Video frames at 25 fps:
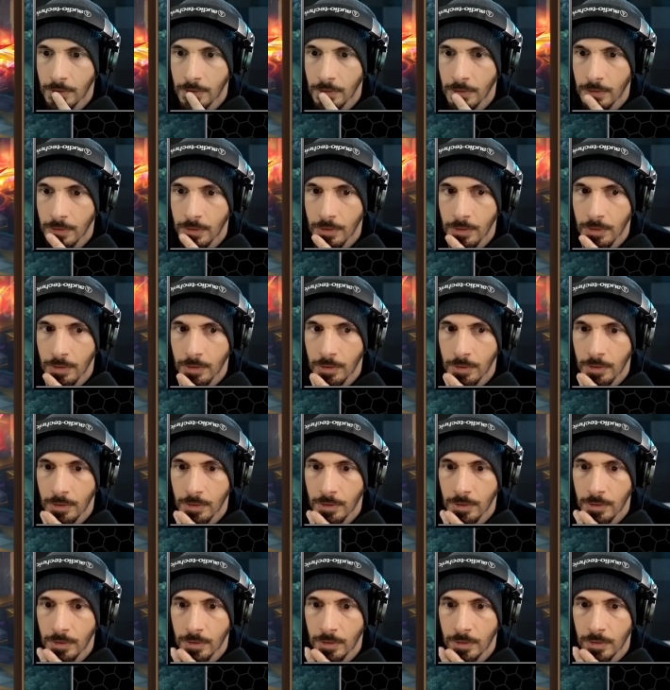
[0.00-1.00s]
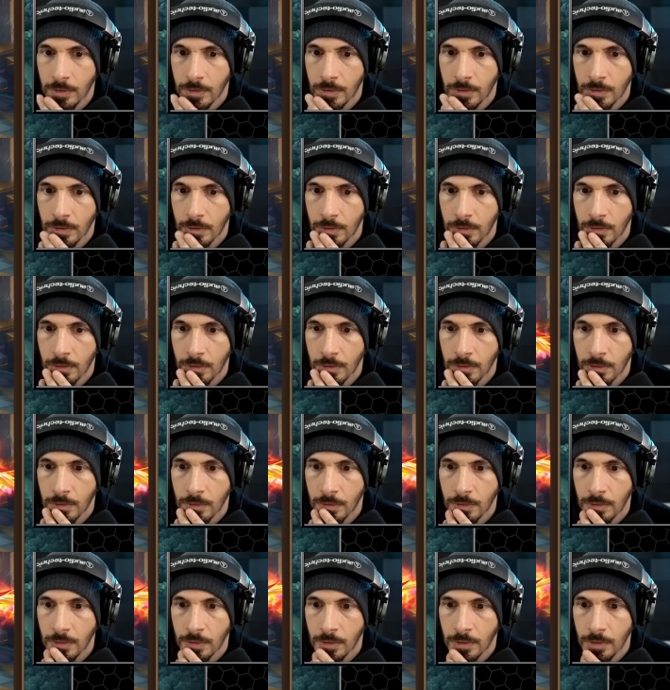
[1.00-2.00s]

(no one is talking)